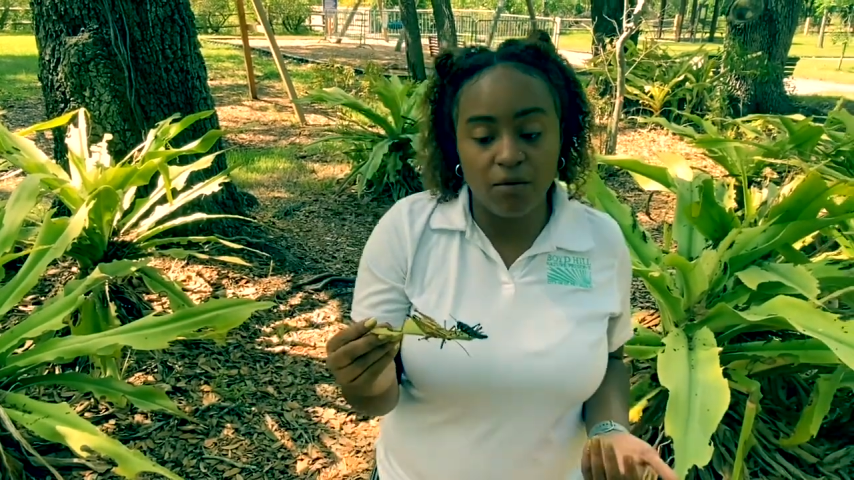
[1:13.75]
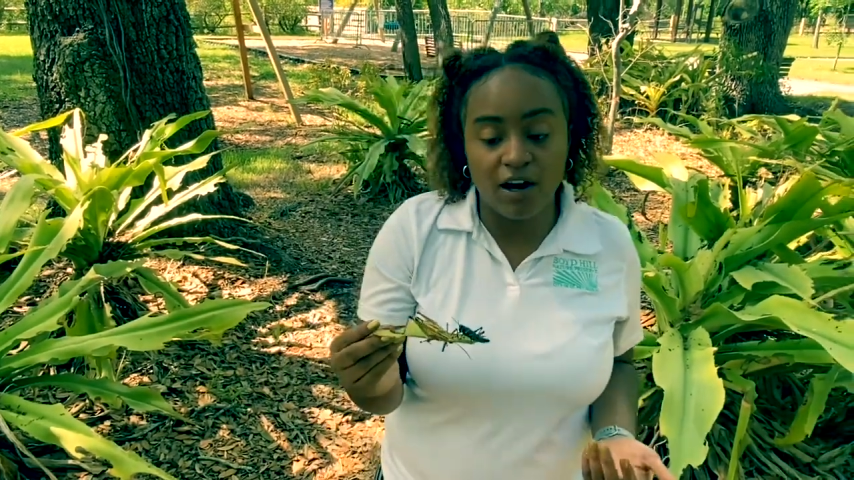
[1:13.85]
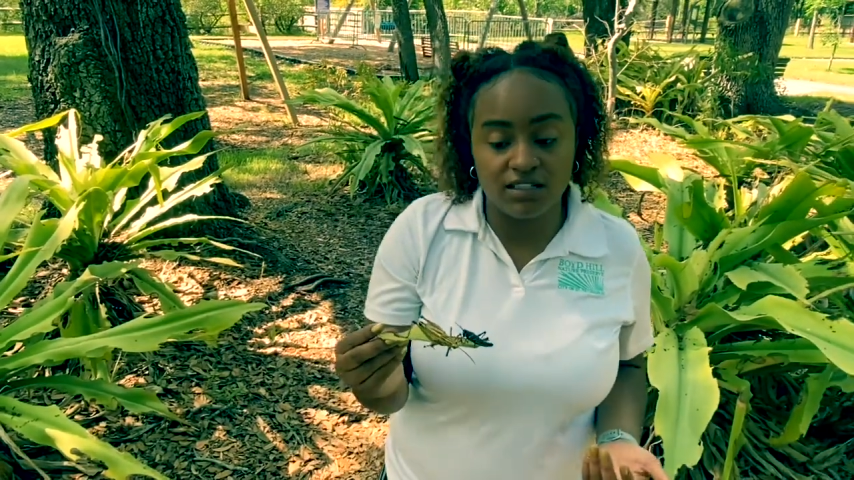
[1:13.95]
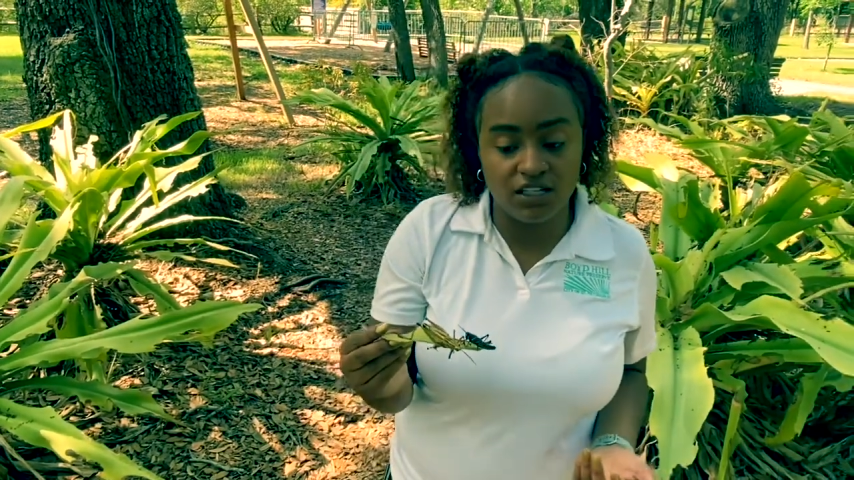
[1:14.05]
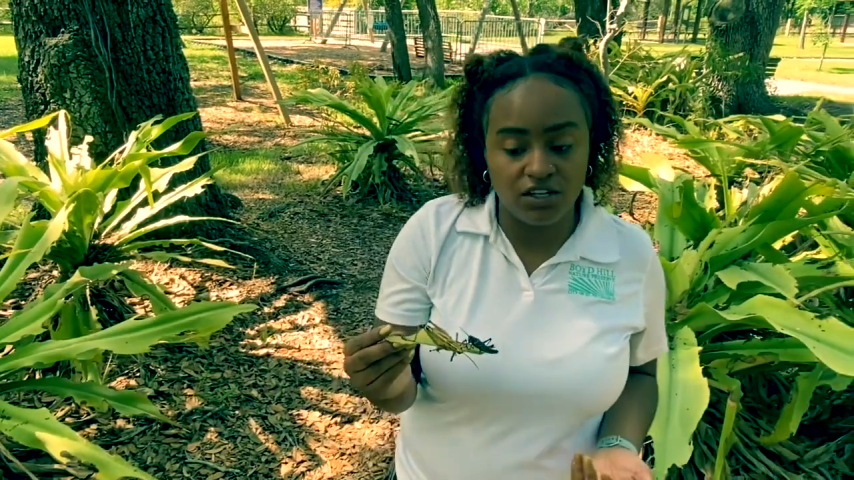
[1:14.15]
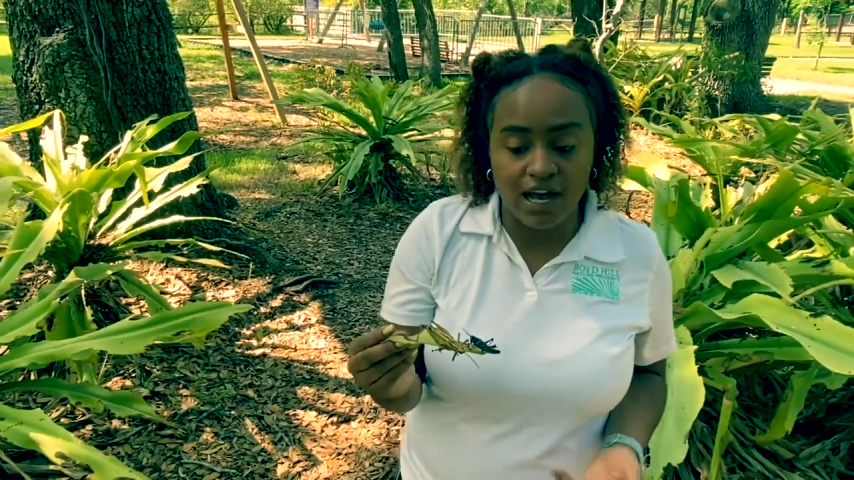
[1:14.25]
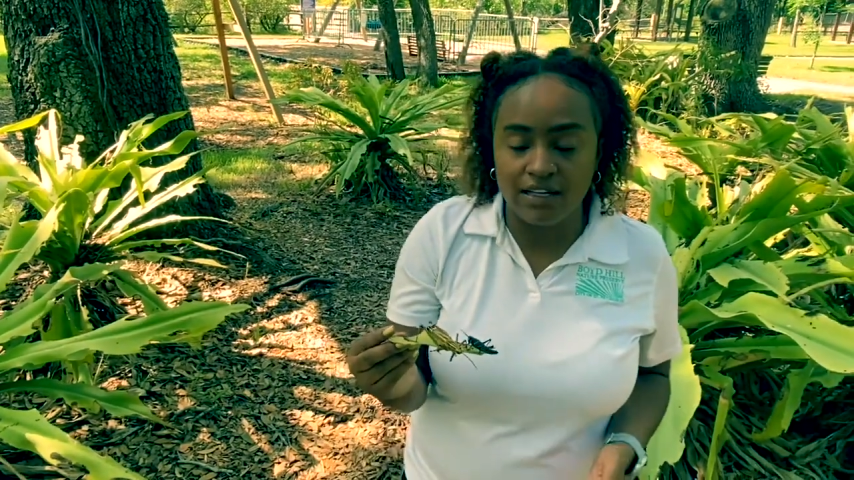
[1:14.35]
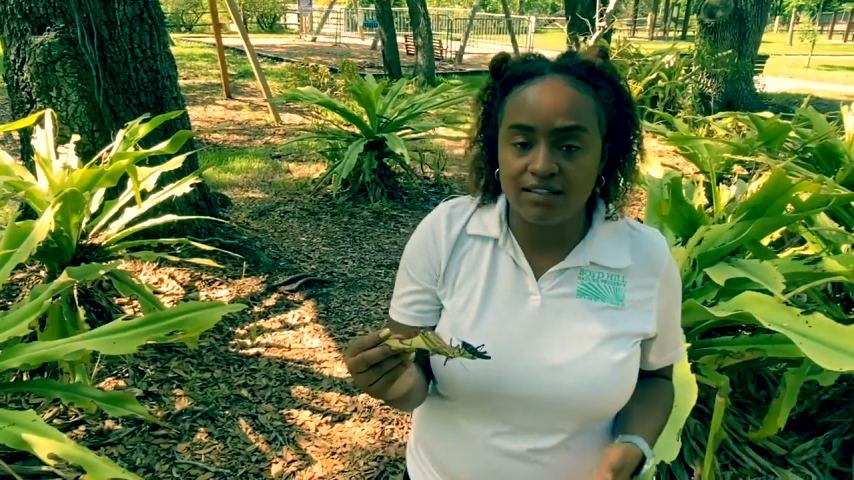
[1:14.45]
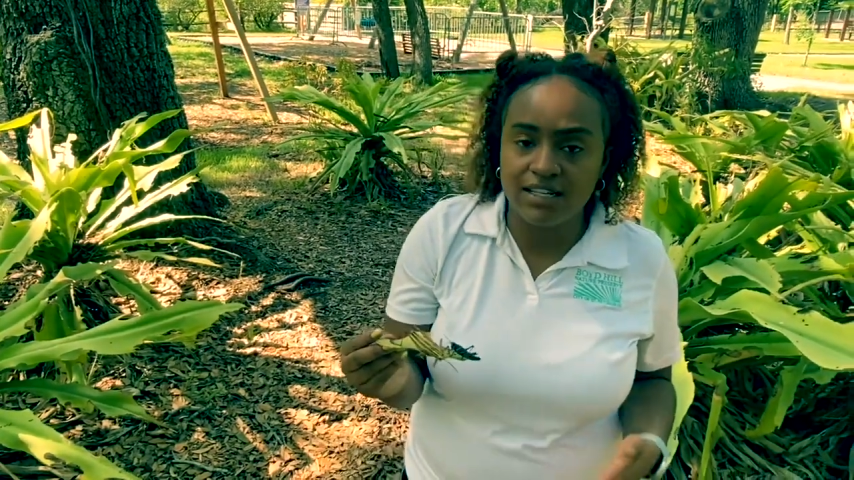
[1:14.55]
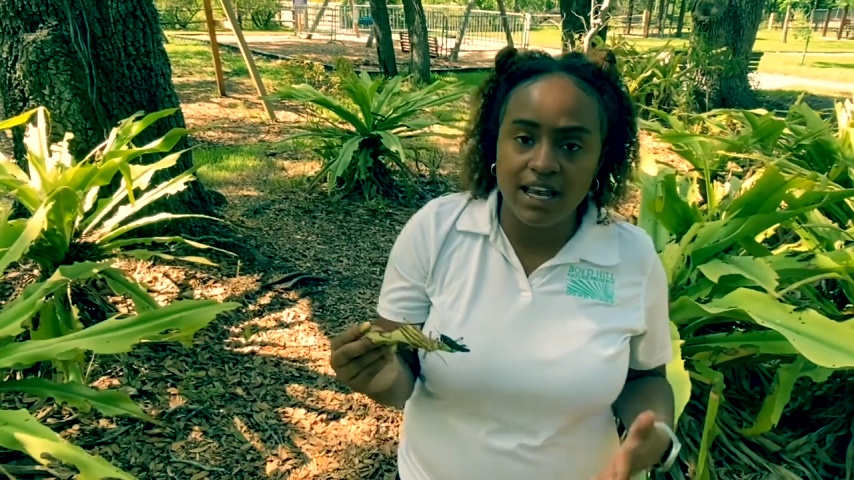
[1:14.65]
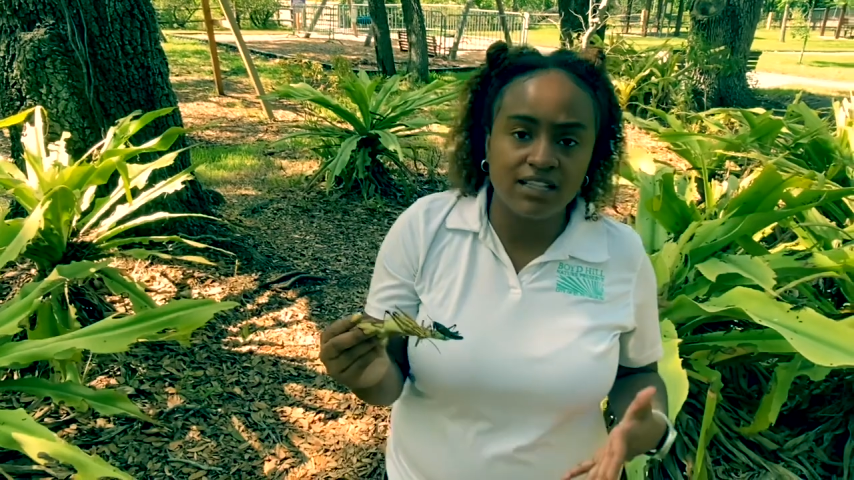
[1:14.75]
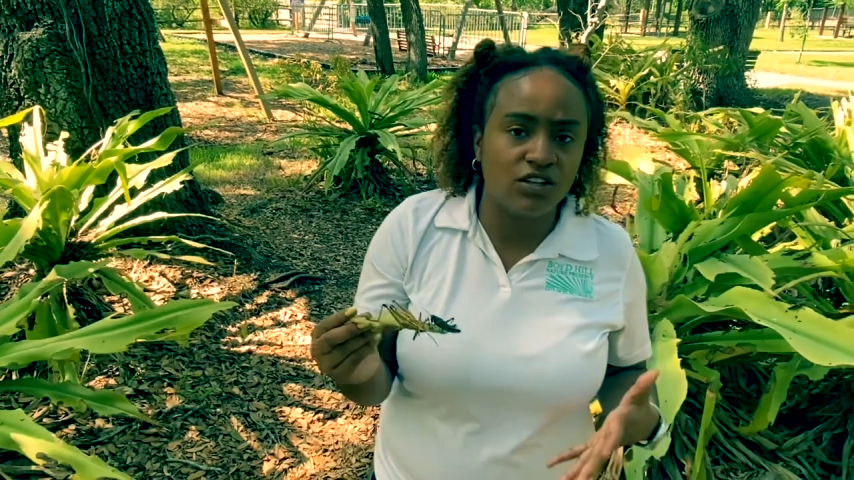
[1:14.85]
parts of the United States.